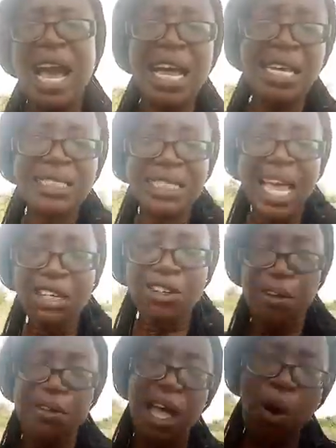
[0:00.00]
at the end
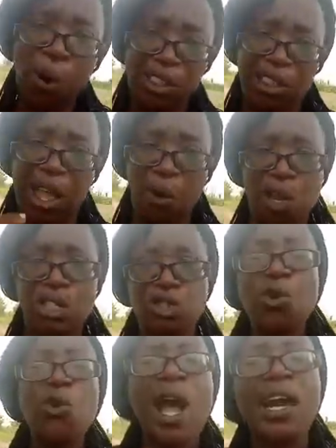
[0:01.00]
of that waterways, you
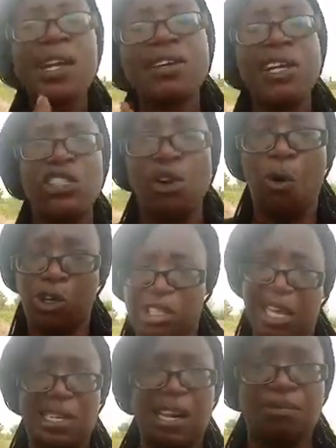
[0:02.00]
will go and create your
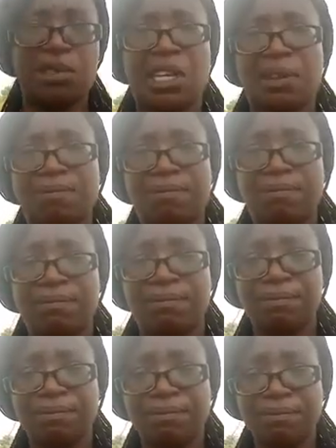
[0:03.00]
water dam there.
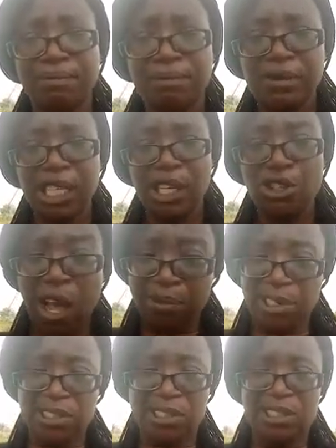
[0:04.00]
You're
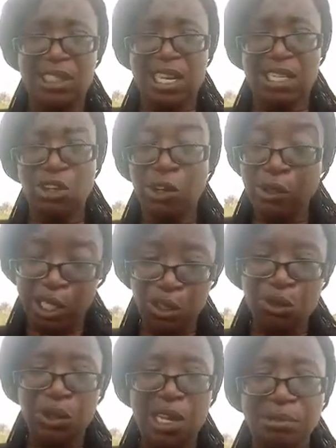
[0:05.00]
harvesting there, your
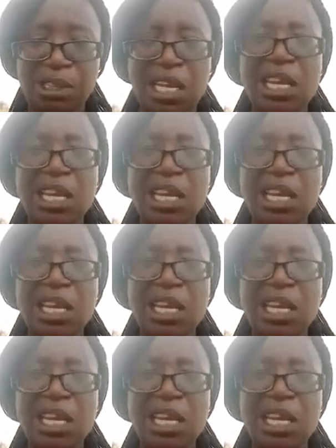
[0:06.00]
little dam there.